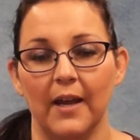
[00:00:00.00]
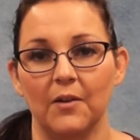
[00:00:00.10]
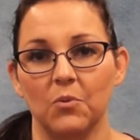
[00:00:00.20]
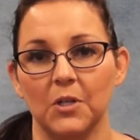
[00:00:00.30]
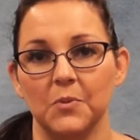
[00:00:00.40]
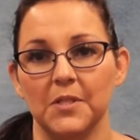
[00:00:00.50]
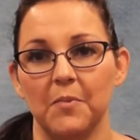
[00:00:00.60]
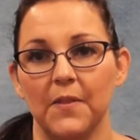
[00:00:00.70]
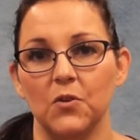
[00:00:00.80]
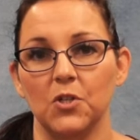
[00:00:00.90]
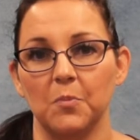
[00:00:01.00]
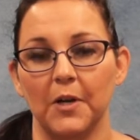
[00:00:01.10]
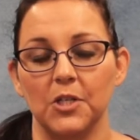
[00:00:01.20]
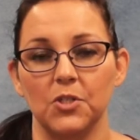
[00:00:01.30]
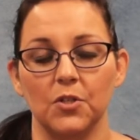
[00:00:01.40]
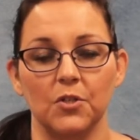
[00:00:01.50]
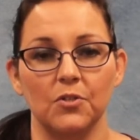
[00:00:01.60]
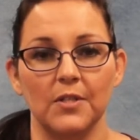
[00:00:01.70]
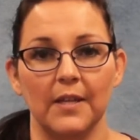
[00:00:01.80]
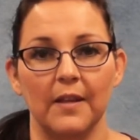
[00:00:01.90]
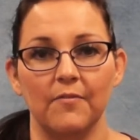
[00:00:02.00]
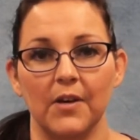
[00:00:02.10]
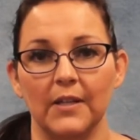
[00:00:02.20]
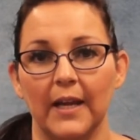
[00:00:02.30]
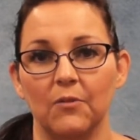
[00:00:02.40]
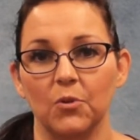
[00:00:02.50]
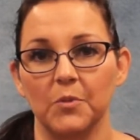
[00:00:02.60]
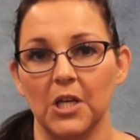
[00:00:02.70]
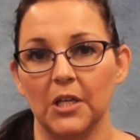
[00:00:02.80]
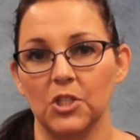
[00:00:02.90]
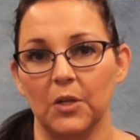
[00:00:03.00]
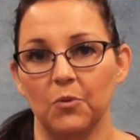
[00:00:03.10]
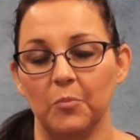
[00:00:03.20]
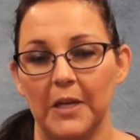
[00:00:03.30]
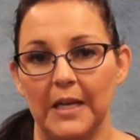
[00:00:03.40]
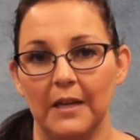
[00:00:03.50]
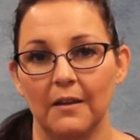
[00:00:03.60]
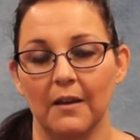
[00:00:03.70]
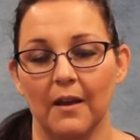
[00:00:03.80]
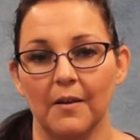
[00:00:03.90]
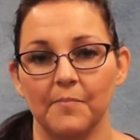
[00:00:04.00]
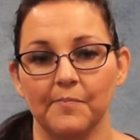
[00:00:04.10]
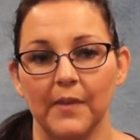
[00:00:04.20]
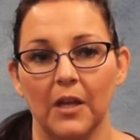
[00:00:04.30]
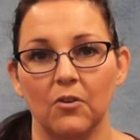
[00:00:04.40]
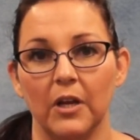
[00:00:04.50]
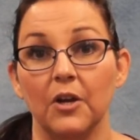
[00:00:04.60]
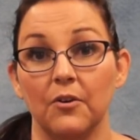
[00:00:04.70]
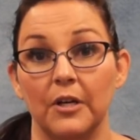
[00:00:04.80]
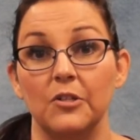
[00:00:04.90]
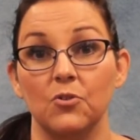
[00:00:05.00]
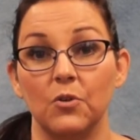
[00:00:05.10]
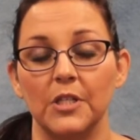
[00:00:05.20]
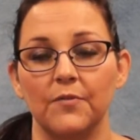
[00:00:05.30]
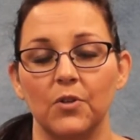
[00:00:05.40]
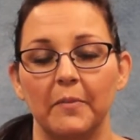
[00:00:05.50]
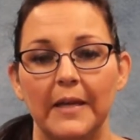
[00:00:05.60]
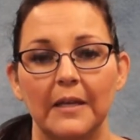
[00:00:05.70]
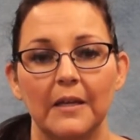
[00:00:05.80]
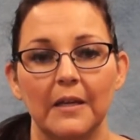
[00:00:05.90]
I had worked with some other nurse practitioners, and they felt like rheumatology would be a great career choice for me.